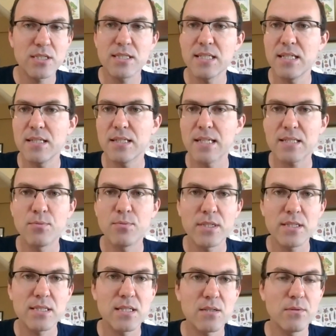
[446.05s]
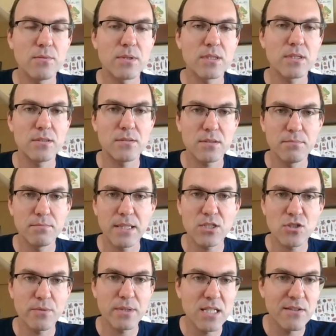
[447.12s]
see the next points there we want to make
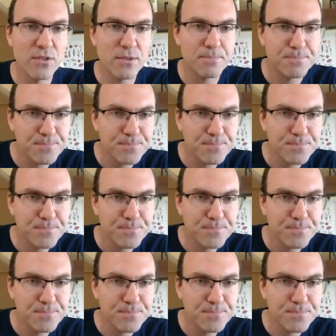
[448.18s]
sure we cover.